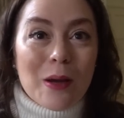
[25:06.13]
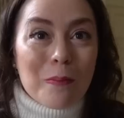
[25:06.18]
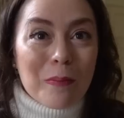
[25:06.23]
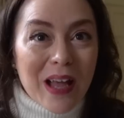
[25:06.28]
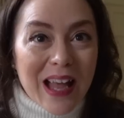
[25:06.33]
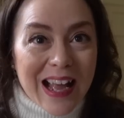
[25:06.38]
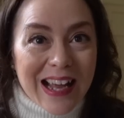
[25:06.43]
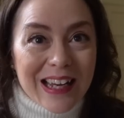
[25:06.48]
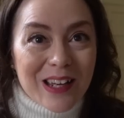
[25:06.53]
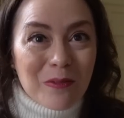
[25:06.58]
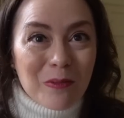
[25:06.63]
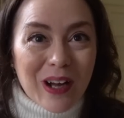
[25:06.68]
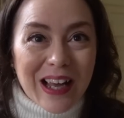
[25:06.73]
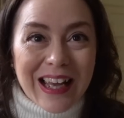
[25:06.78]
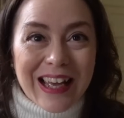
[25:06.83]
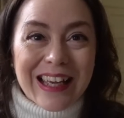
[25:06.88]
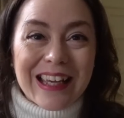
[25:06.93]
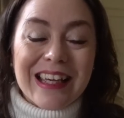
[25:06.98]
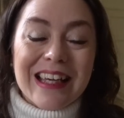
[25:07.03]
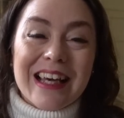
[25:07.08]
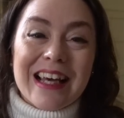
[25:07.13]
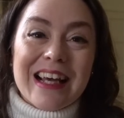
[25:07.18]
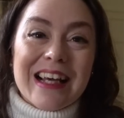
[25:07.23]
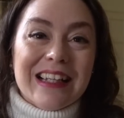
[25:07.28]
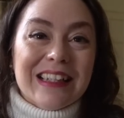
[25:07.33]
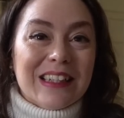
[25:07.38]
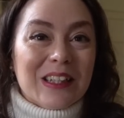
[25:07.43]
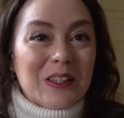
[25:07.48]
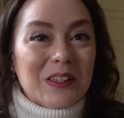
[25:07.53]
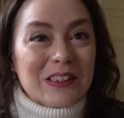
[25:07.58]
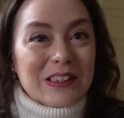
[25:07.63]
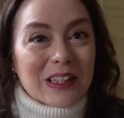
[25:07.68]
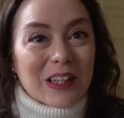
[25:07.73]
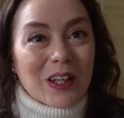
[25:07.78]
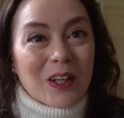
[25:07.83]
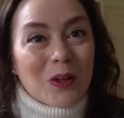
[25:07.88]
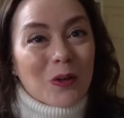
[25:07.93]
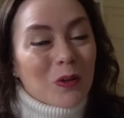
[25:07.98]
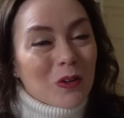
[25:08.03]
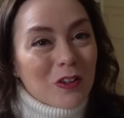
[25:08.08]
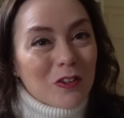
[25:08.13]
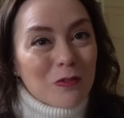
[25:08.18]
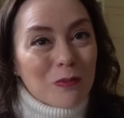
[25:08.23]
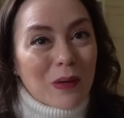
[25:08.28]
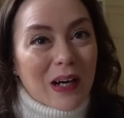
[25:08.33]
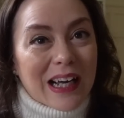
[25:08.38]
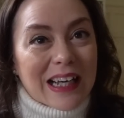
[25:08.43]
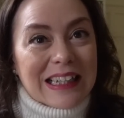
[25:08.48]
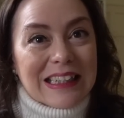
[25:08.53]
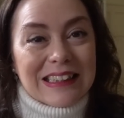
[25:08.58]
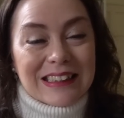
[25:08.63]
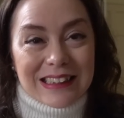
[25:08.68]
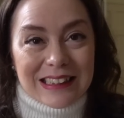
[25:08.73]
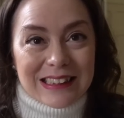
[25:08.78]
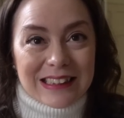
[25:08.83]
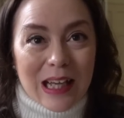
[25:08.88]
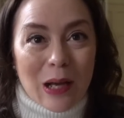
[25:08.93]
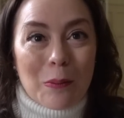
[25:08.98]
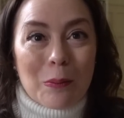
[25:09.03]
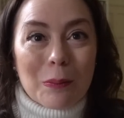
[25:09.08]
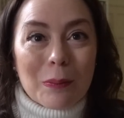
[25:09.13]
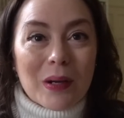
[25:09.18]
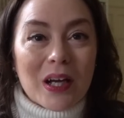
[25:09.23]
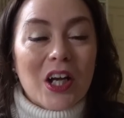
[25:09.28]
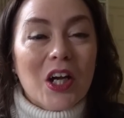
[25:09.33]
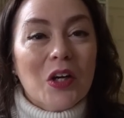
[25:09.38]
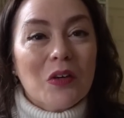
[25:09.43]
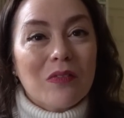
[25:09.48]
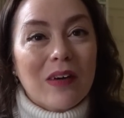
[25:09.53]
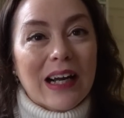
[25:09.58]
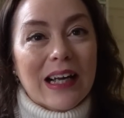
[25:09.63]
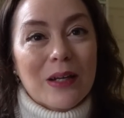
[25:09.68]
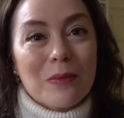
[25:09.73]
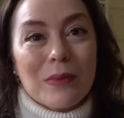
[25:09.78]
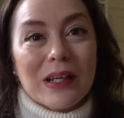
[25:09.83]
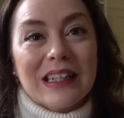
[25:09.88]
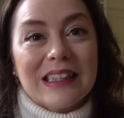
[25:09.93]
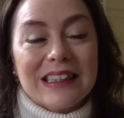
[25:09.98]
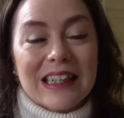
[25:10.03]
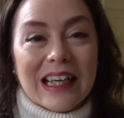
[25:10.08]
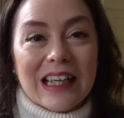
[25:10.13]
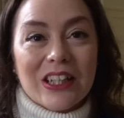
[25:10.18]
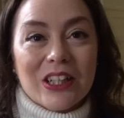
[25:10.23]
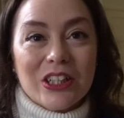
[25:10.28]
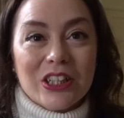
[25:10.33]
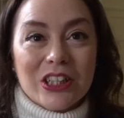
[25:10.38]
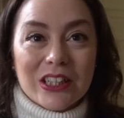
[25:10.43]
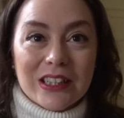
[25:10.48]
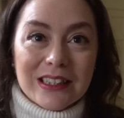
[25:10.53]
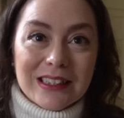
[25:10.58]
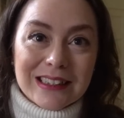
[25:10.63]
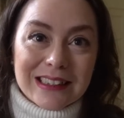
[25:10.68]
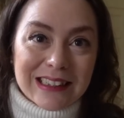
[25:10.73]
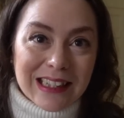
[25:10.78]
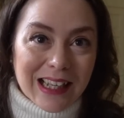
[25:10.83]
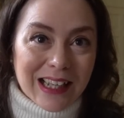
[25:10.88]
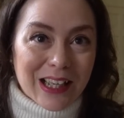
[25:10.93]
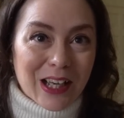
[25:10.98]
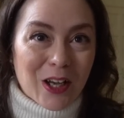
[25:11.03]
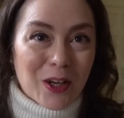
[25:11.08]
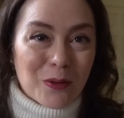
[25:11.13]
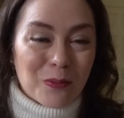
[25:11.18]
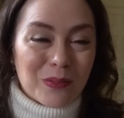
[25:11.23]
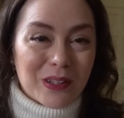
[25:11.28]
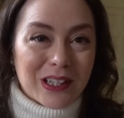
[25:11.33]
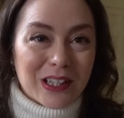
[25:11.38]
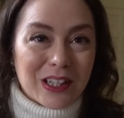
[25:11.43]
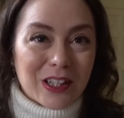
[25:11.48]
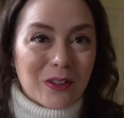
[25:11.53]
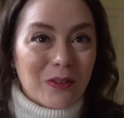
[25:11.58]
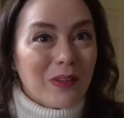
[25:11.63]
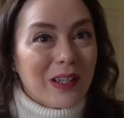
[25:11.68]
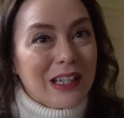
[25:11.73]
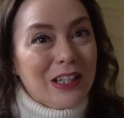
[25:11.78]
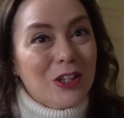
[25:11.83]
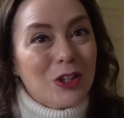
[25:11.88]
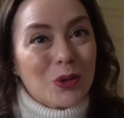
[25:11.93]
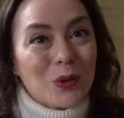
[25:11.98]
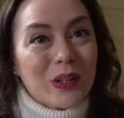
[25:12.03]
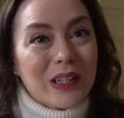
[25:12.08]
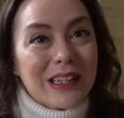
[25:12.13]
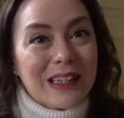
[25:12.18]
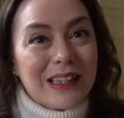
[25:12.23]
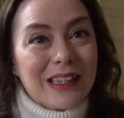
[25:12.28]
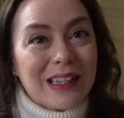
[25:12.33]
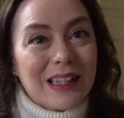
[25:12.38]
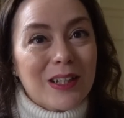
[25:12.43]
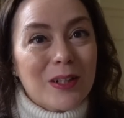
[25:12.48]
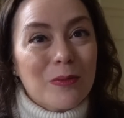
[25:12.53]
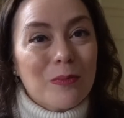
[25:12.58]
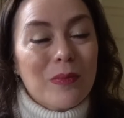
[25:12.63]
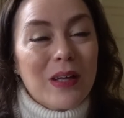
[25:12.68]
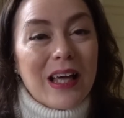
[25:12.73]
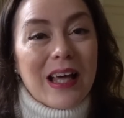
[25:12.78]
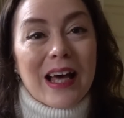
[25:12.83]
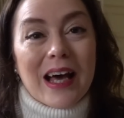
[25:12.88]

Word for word: But anyway, those are all of my December recommendations. I hope that you enjoyed them.